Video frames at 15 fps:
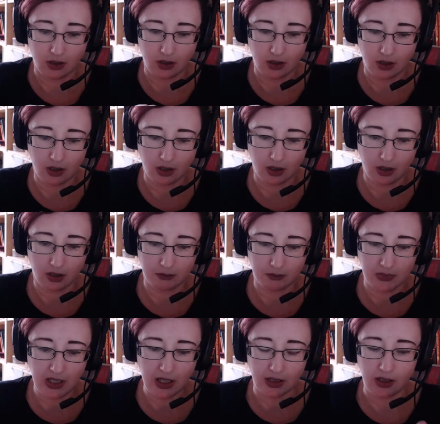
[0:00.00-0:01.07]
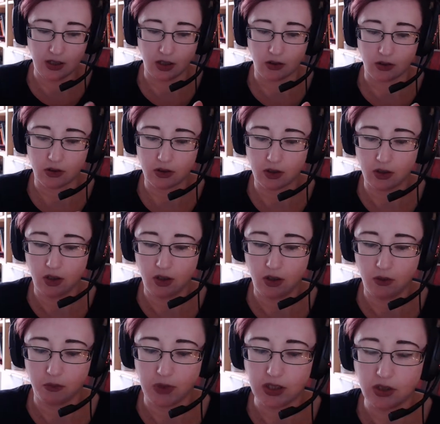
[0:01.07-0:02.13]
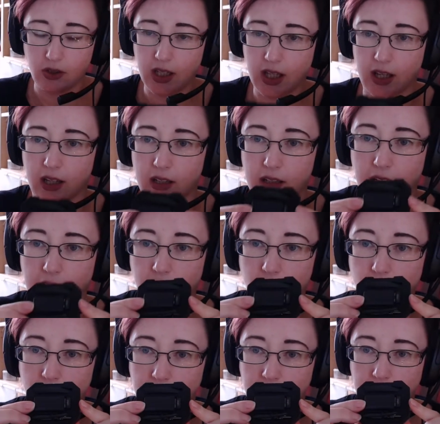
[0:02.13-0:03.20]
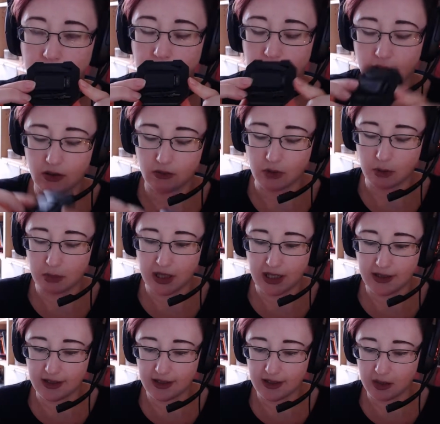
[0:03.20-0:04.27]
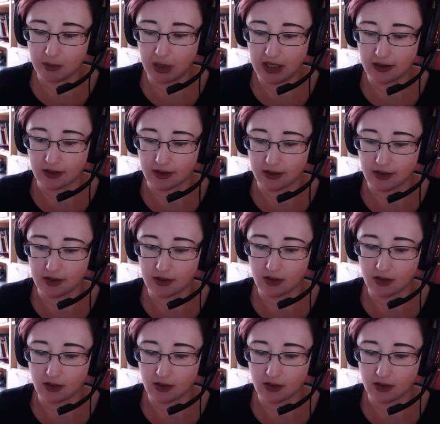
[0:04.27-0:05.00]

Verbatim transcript: Yeah, here you go. Where you can actually replace the buttons.